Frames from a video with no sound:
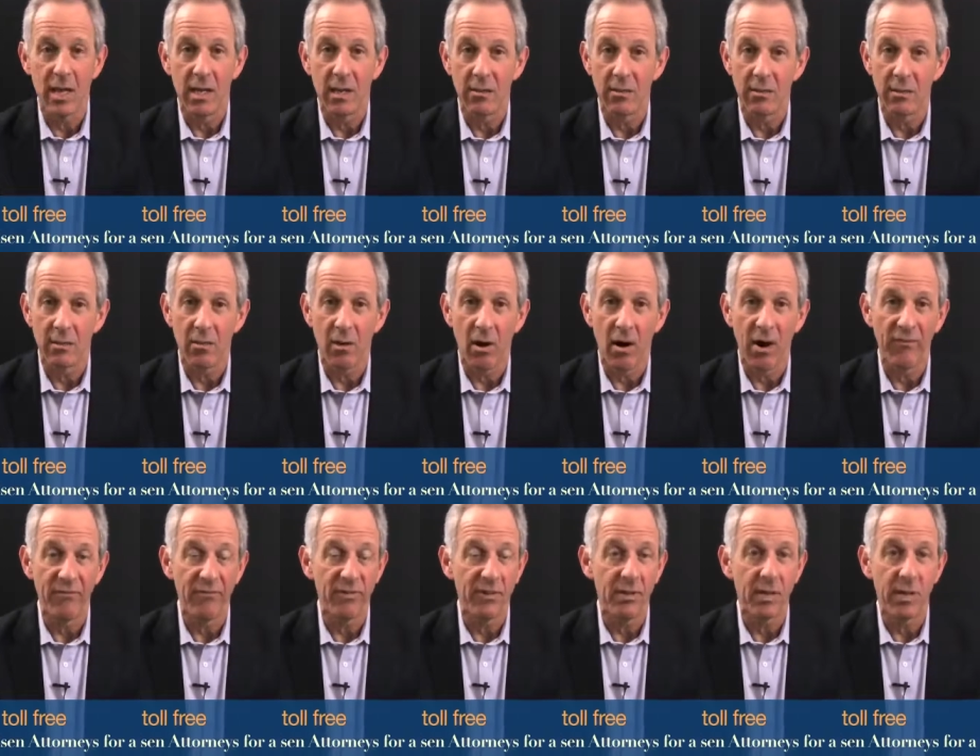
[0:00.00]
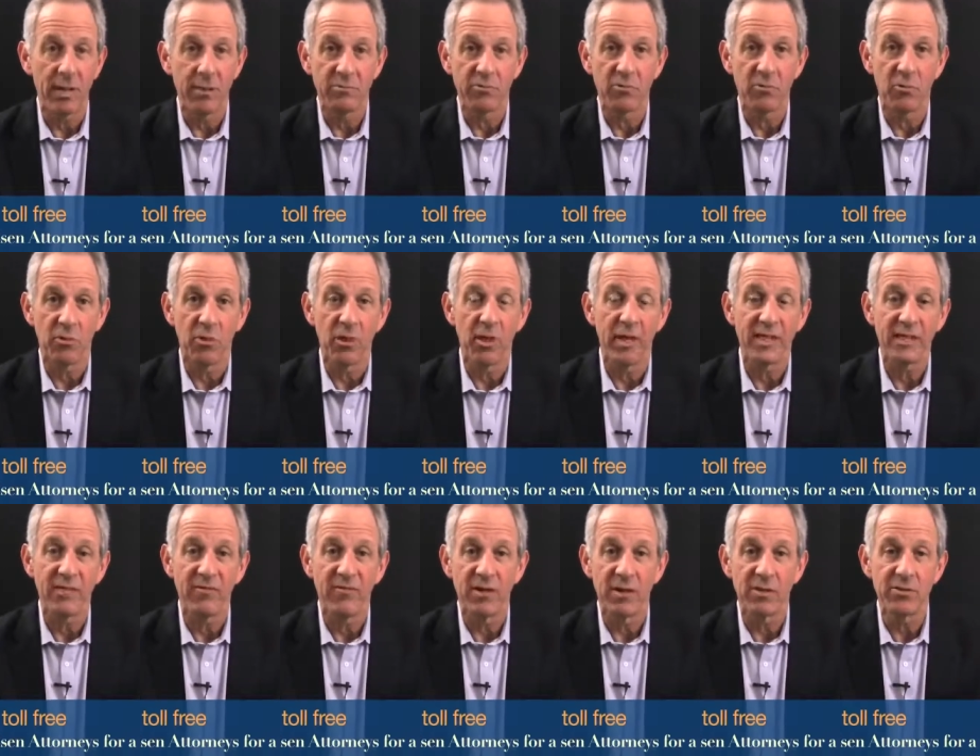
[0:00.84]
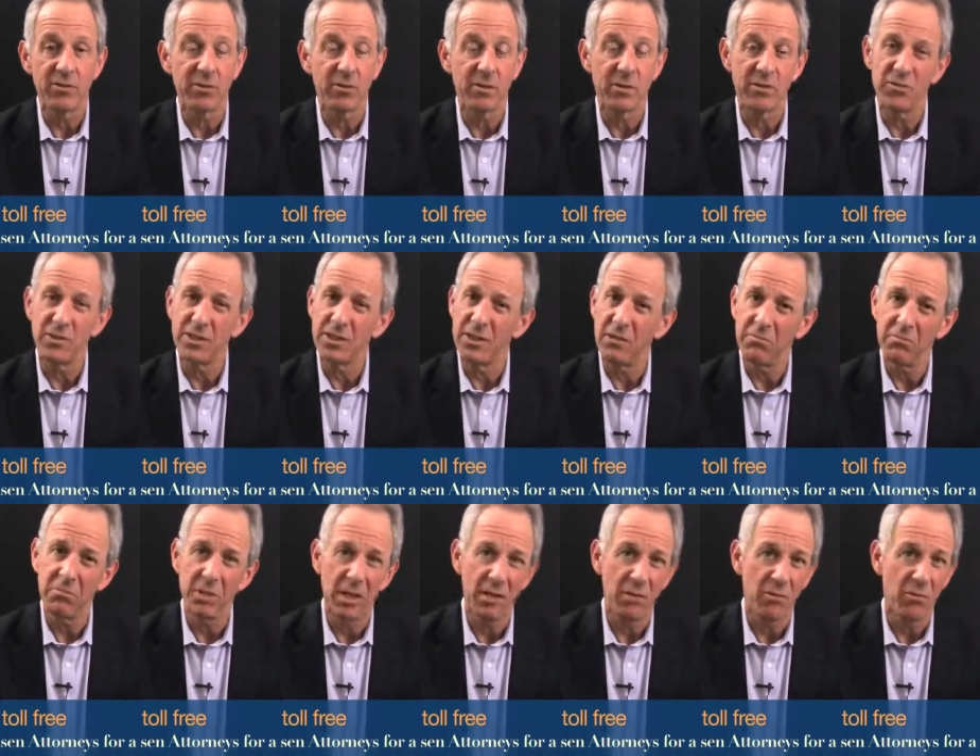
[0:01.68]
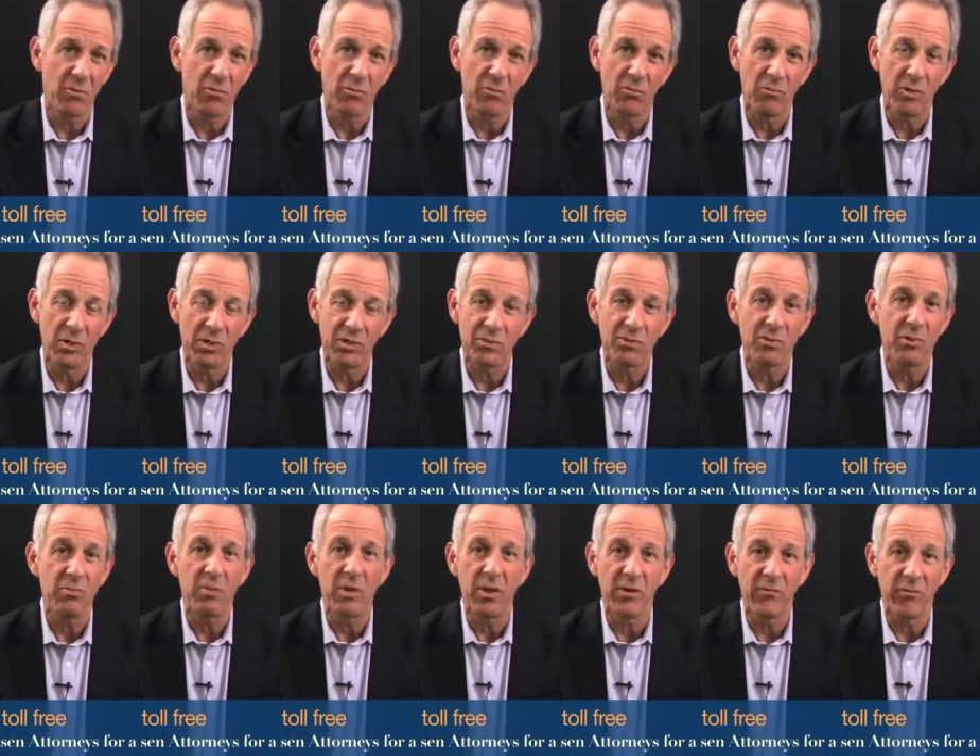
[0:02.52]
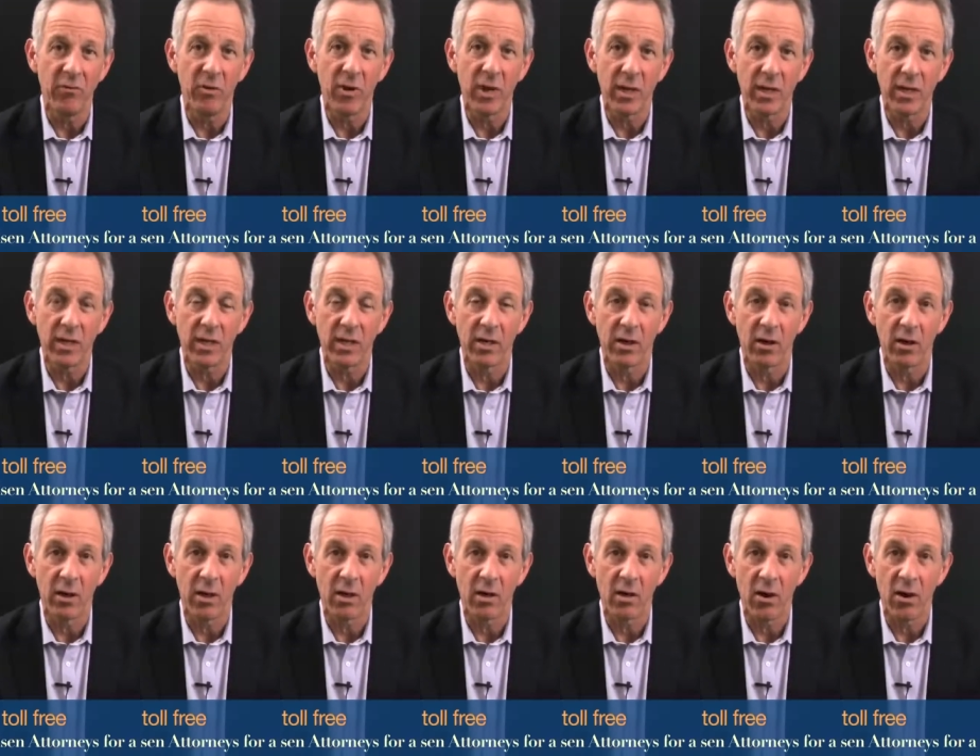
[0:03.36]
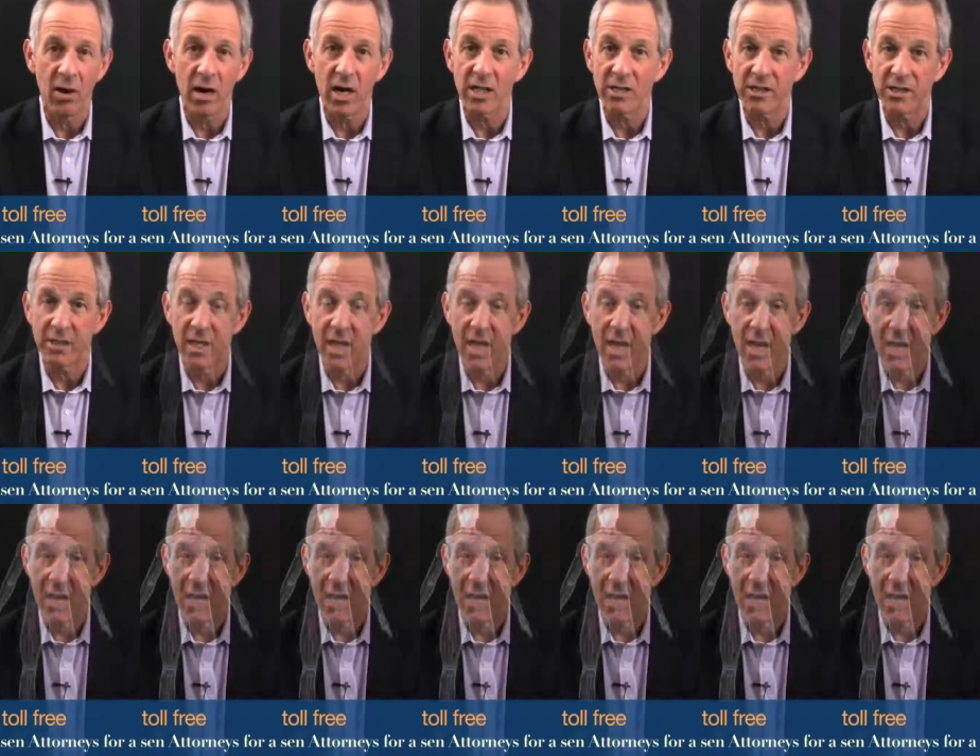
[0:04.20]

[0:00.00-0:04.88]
and oftentimes with less function. So it's something which should be avoided at all costs.